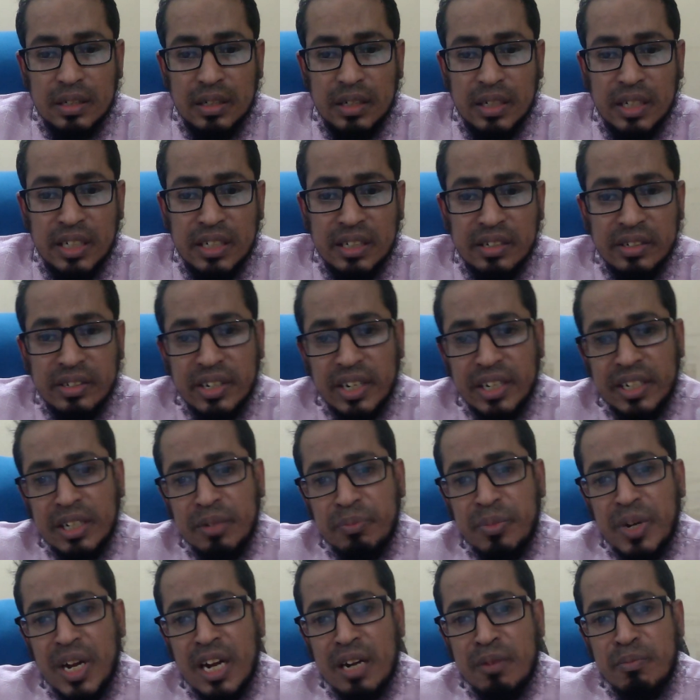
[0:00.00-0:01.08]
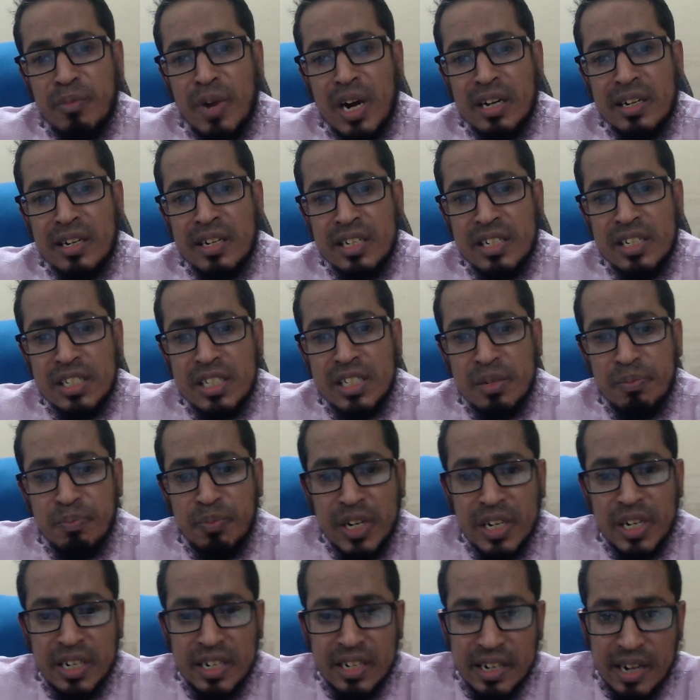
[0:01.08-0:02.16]
integrative and
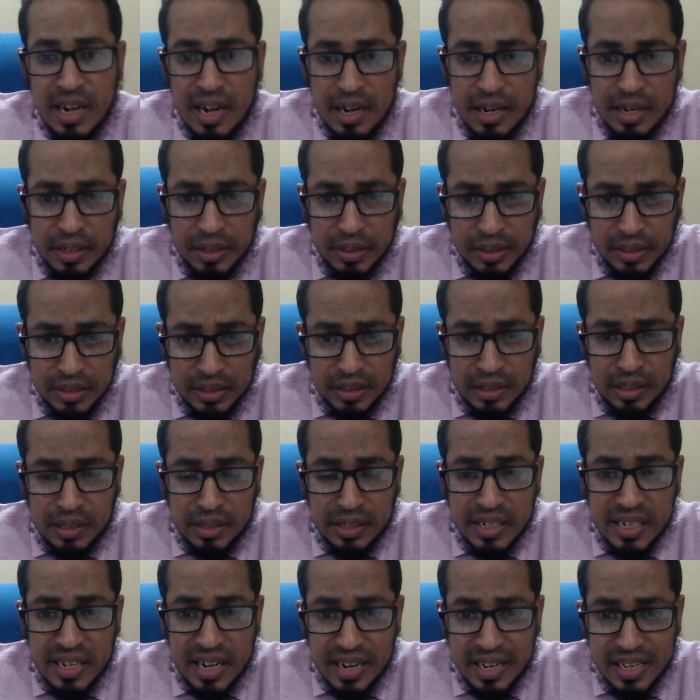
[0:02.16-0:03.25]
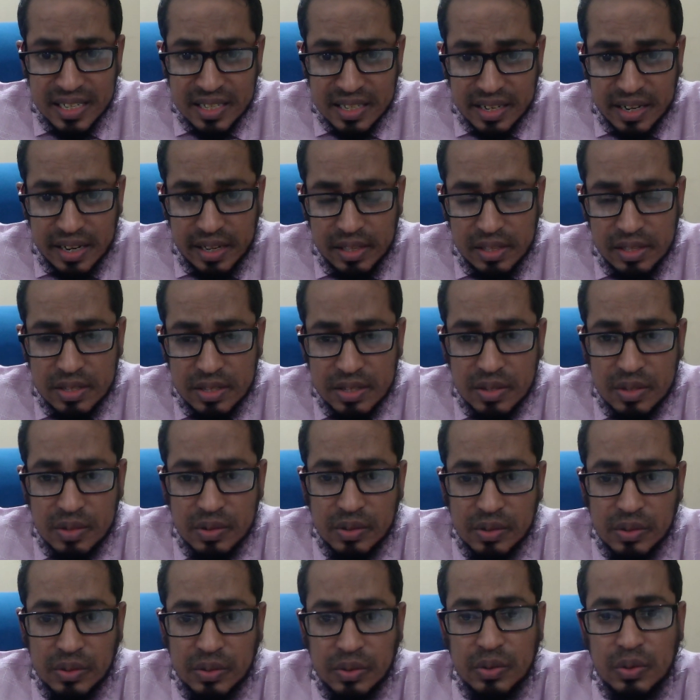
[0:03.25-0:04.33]
multidisciplinary skills,
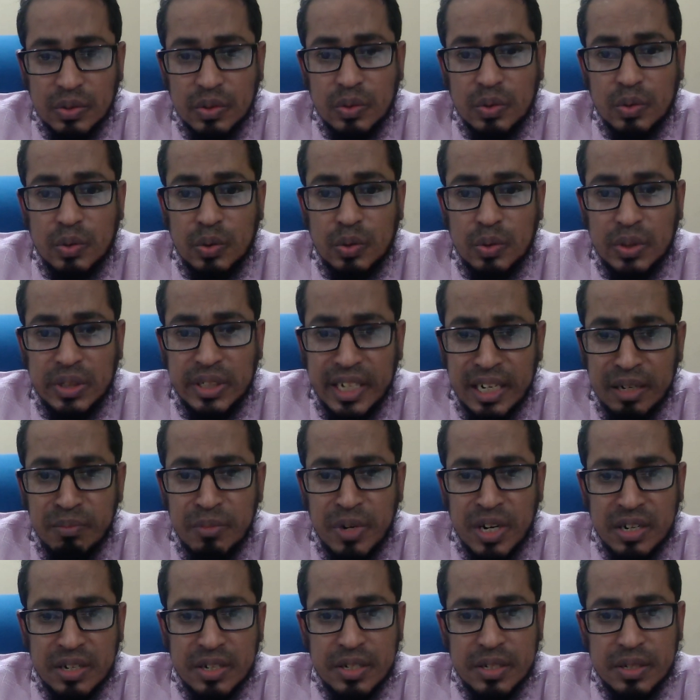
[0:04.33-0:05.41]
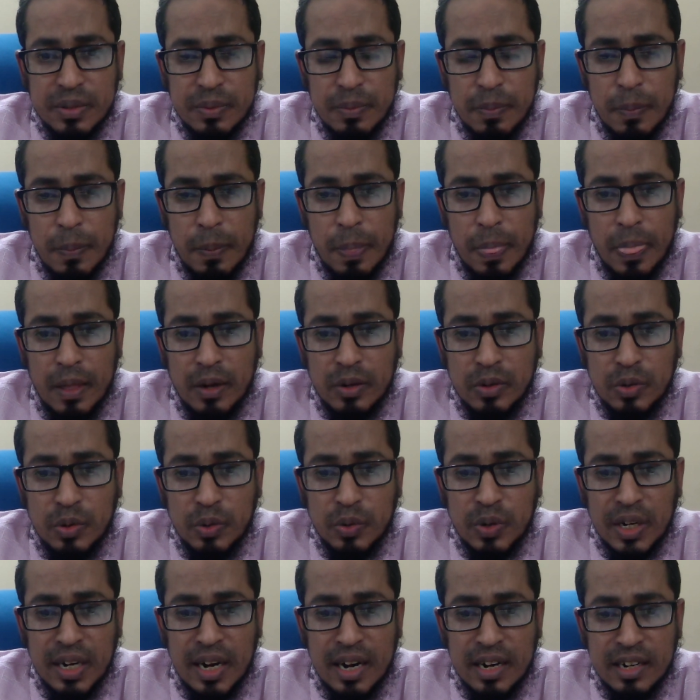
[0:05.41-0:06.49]
10 marks.
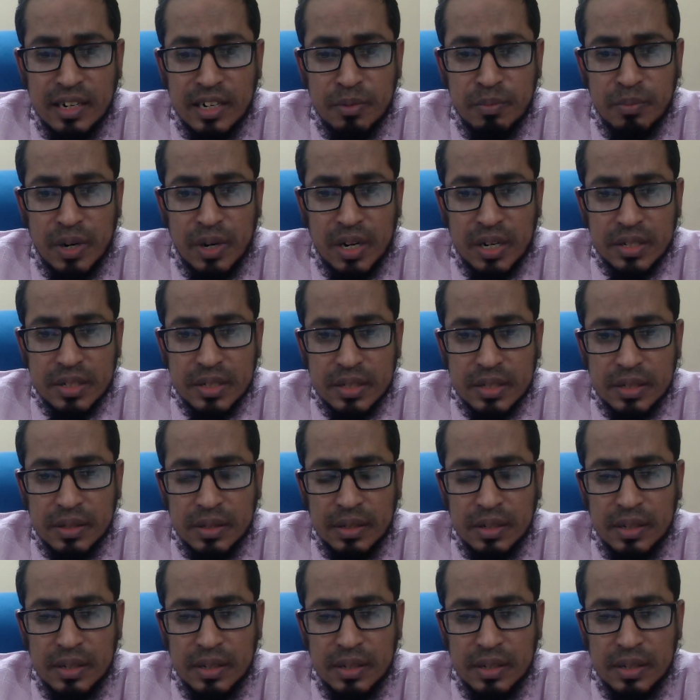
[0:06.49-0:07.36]
Total 100 marks.